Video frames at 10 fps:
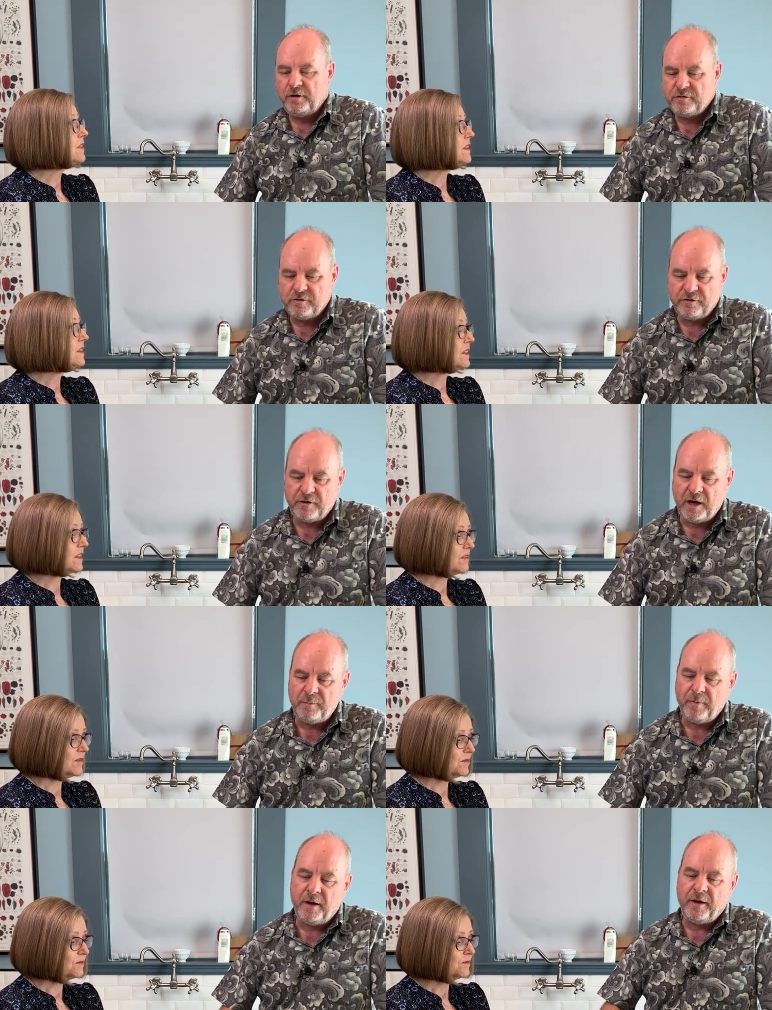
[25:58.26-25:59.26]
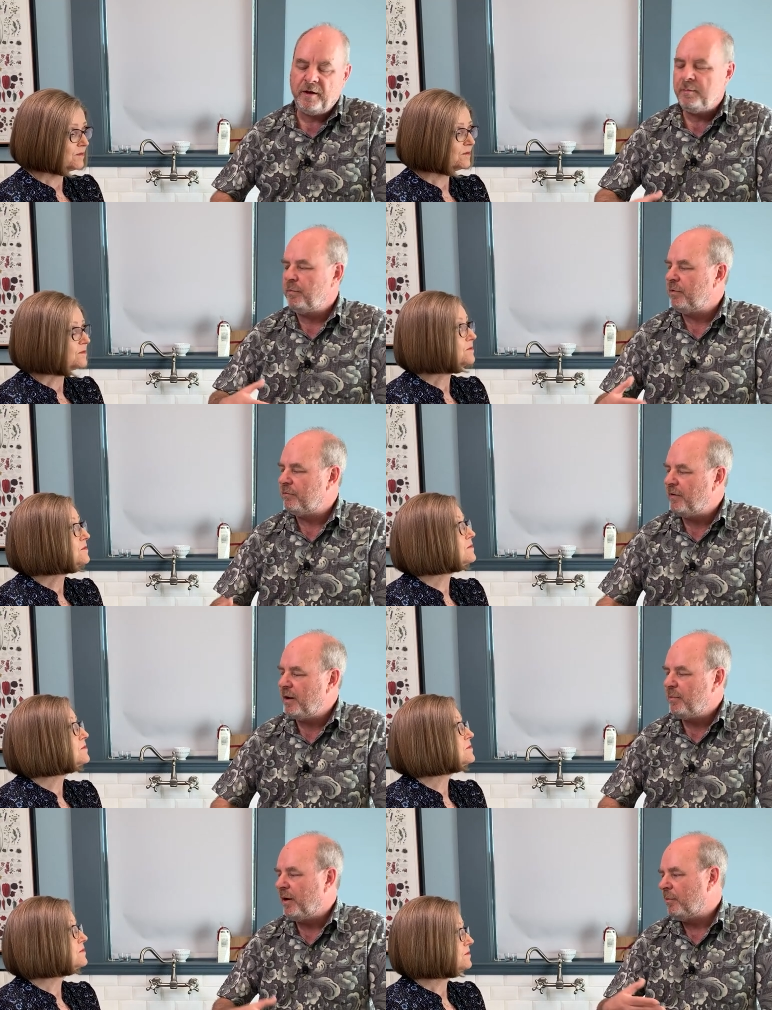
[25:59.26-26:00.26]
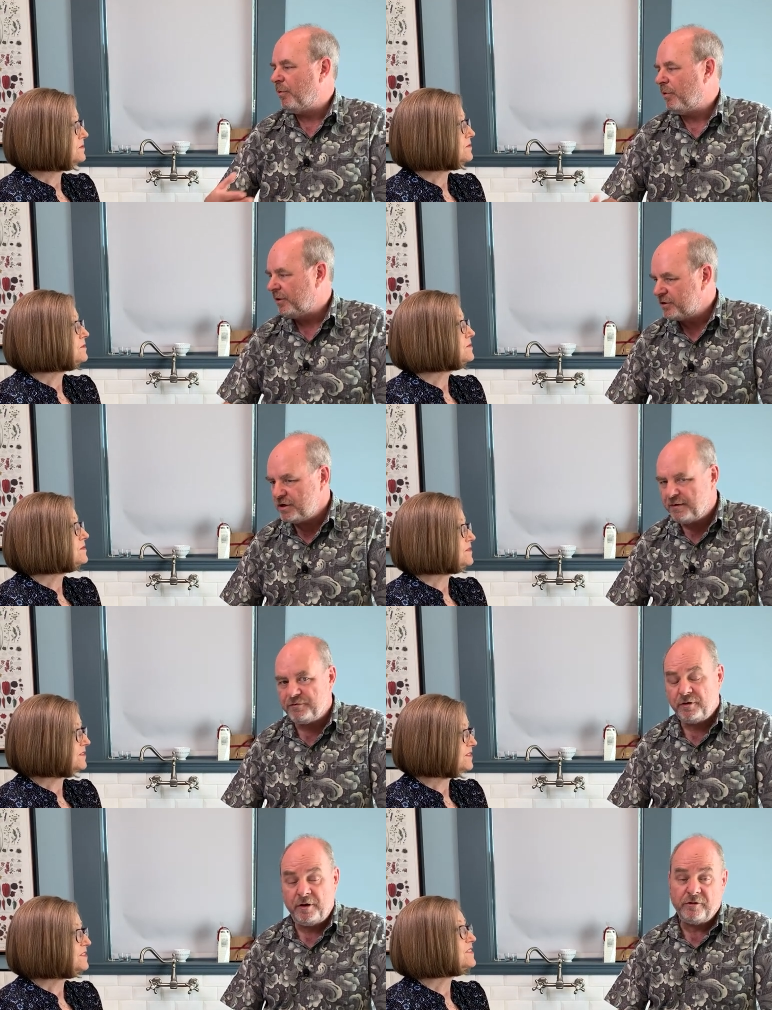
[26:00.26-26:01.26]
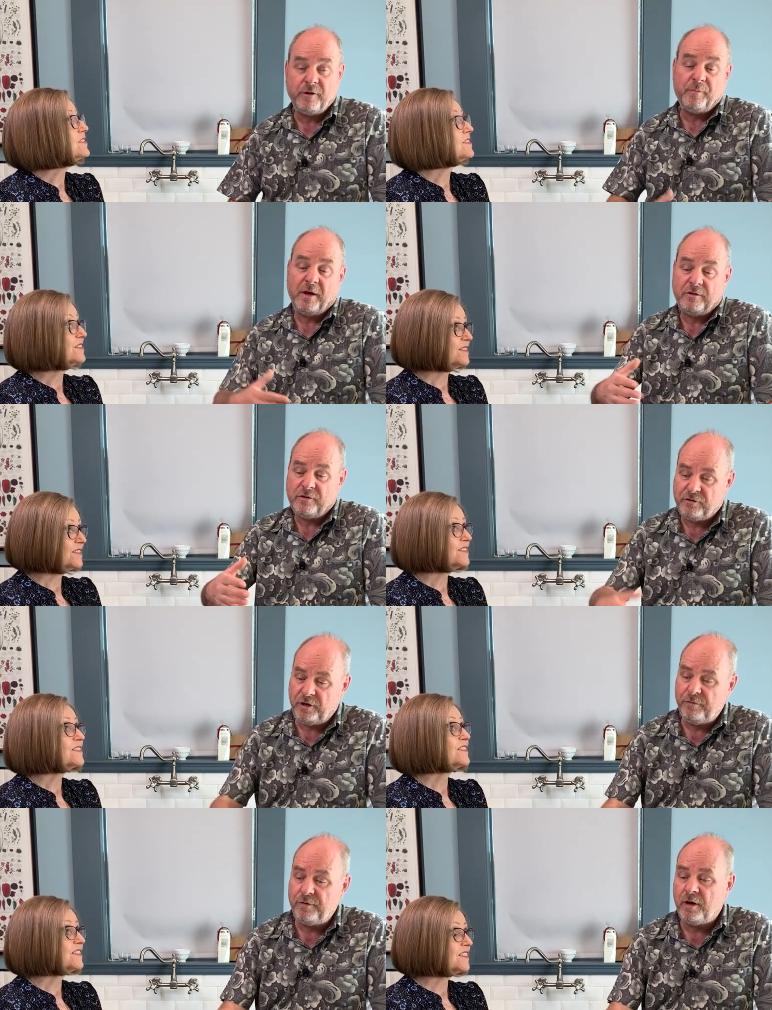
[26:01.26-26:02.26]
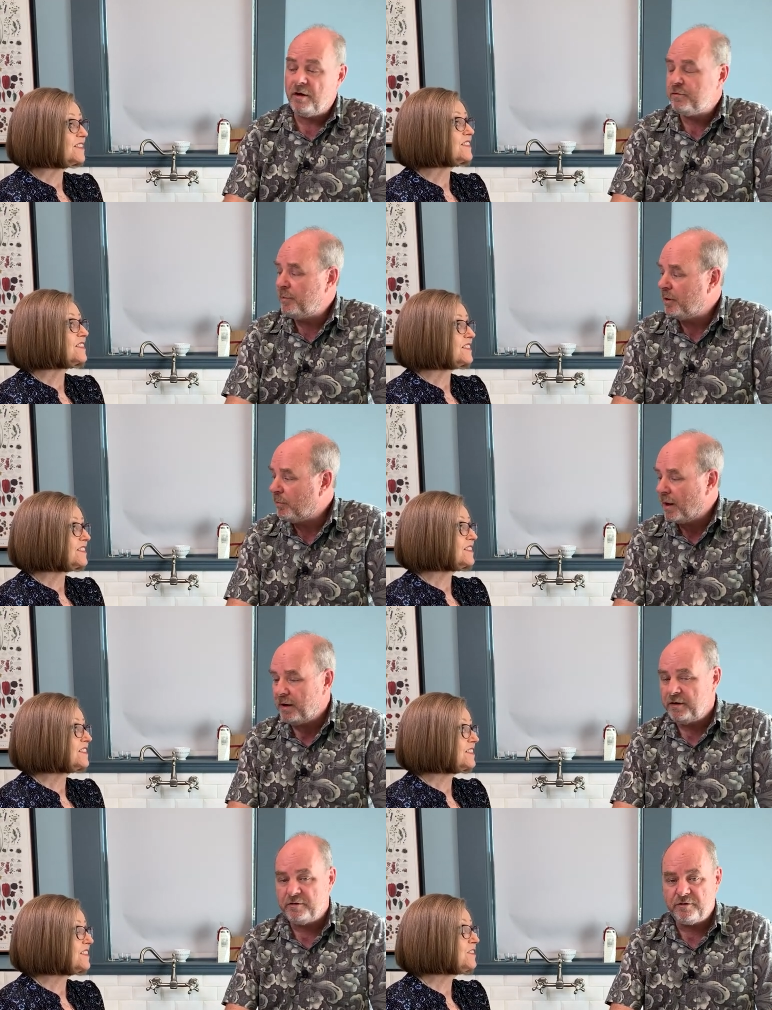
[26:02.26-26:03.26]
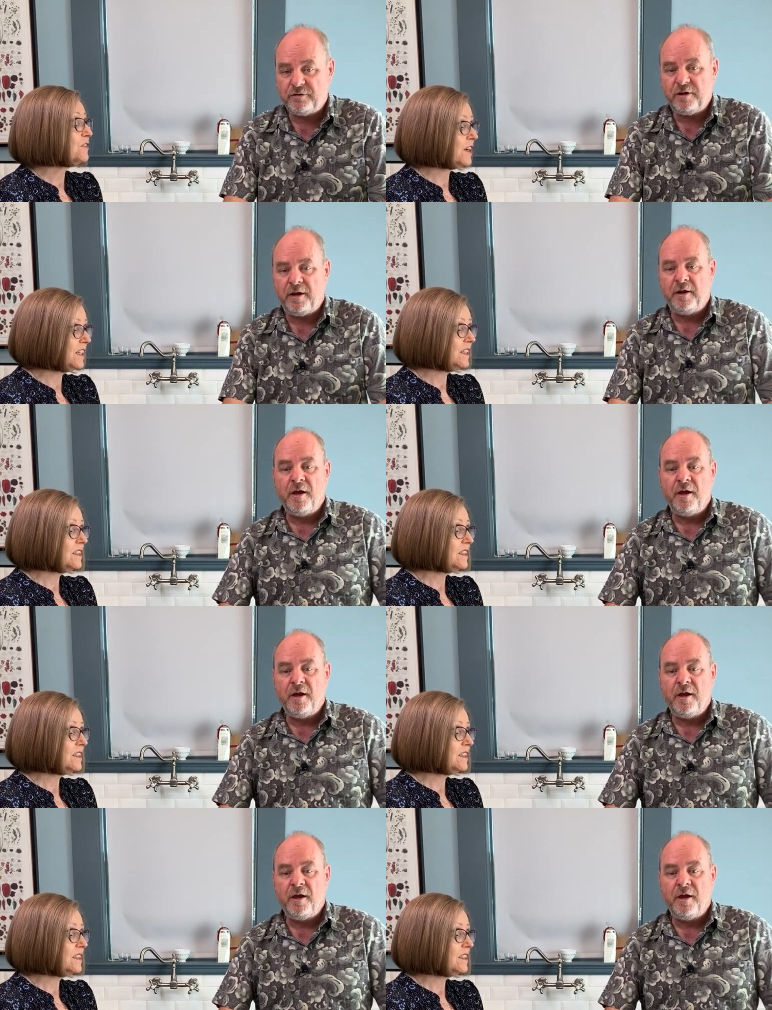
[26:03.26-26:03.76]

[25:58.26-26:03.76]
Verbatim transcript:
Speaker 1: is designed by, defined by important chefs and in some cases even governmental bodies to say,